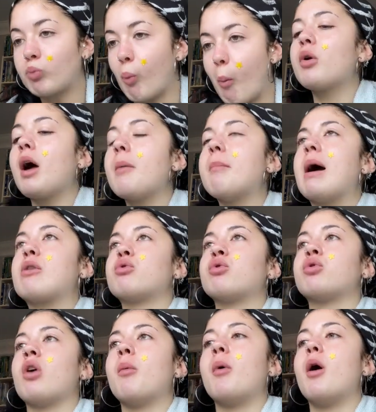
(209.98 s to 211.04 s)
I match with
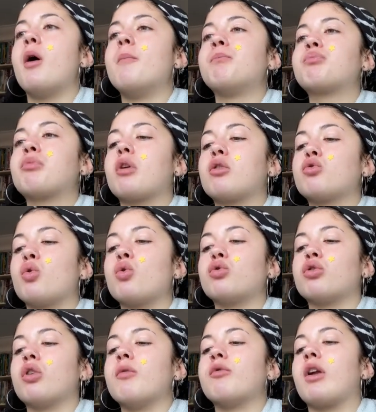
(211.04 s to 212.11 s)
someone, talk
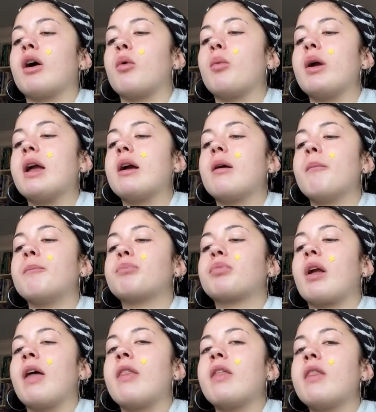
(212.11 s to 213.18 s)
to them for like a week,
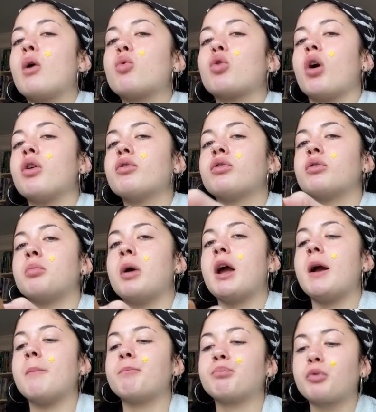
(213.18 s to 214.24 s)
and then they'll ghost
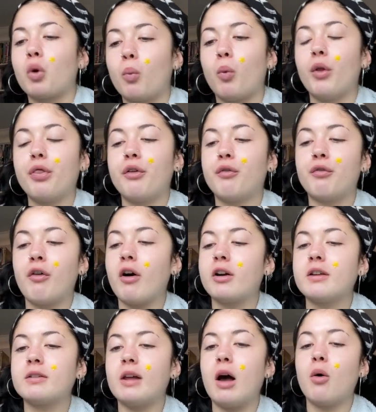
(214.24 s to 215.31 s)
me. What the
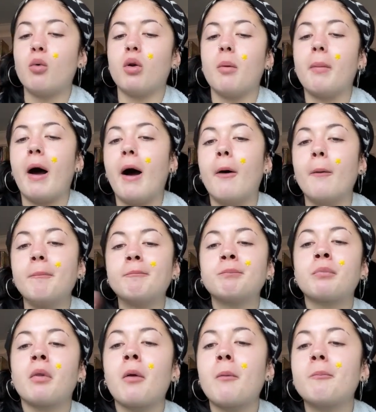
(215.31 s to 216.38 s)
fuck is that all about?
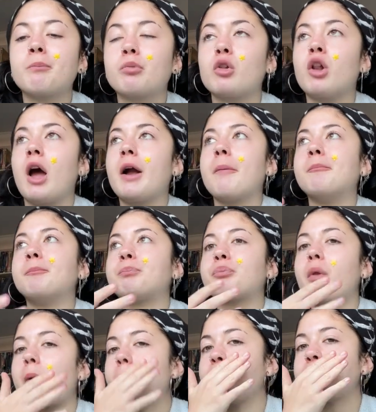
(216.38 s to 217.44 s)
Like
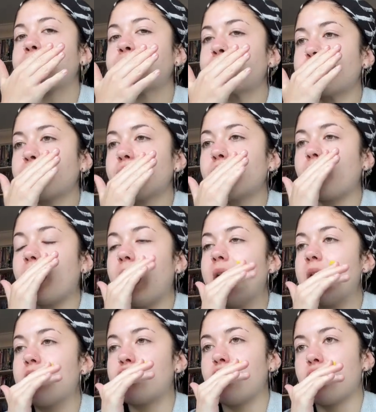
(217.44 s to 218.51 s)

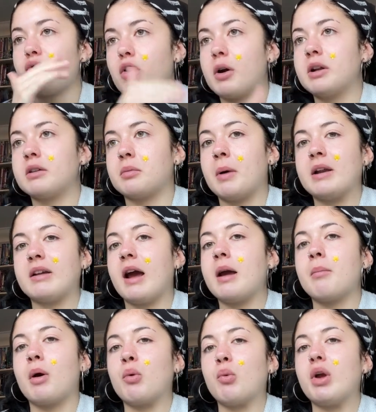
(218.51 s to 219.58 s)
it literally ruins my day,
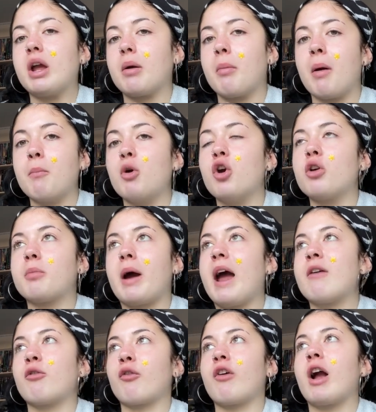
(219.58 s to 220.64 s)
my week, my mood, my
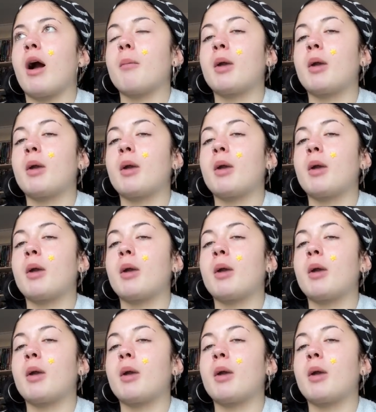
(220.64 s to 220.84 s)
everything.